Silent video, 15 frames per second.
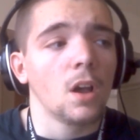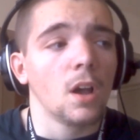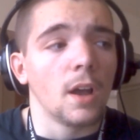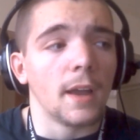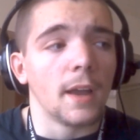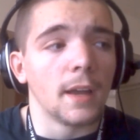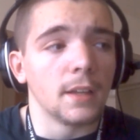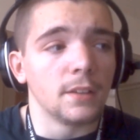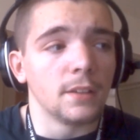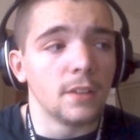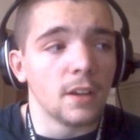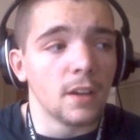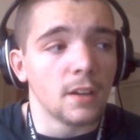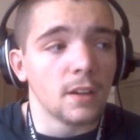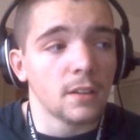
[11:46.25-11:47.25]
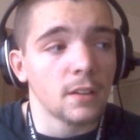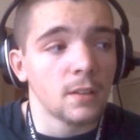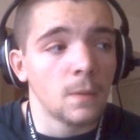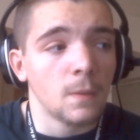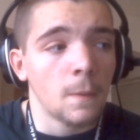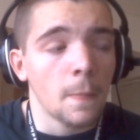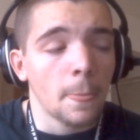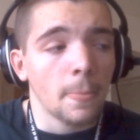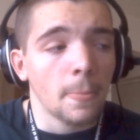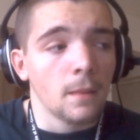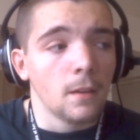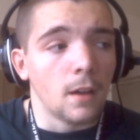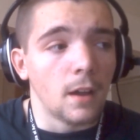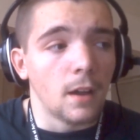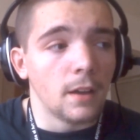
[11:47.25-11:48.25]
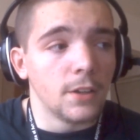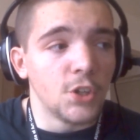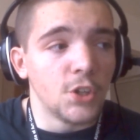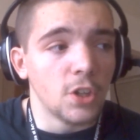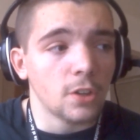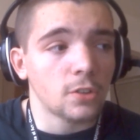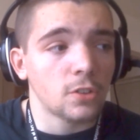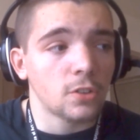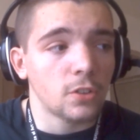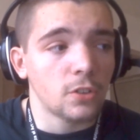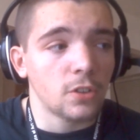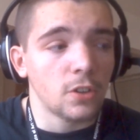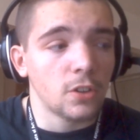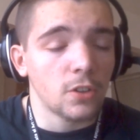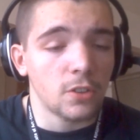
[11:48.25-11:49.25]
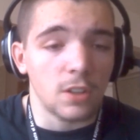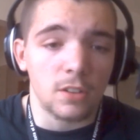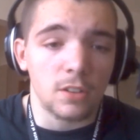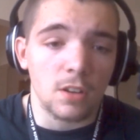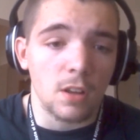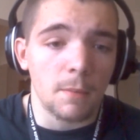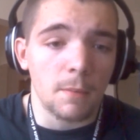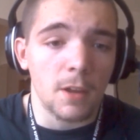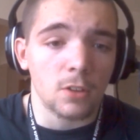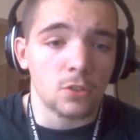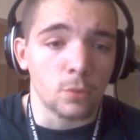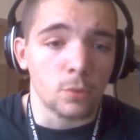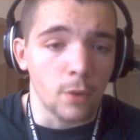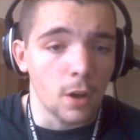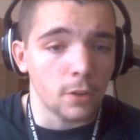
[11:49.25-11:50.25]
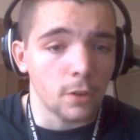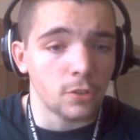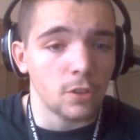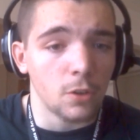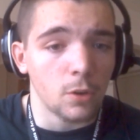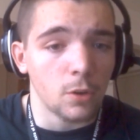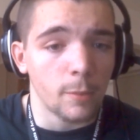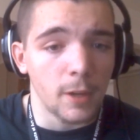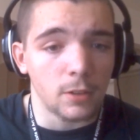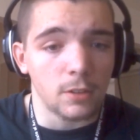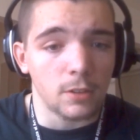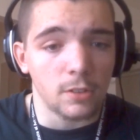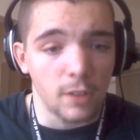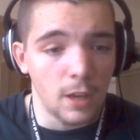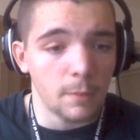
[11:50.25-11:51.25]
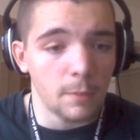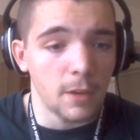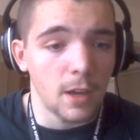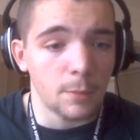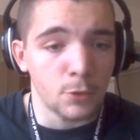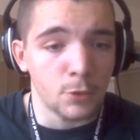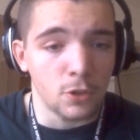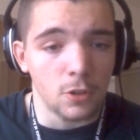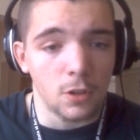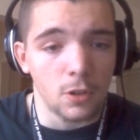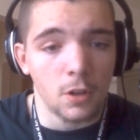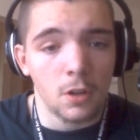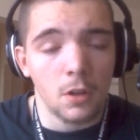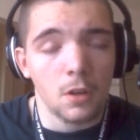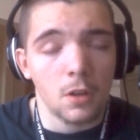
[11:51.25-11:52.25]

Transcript: And I just sent an email to Roxio about this game capture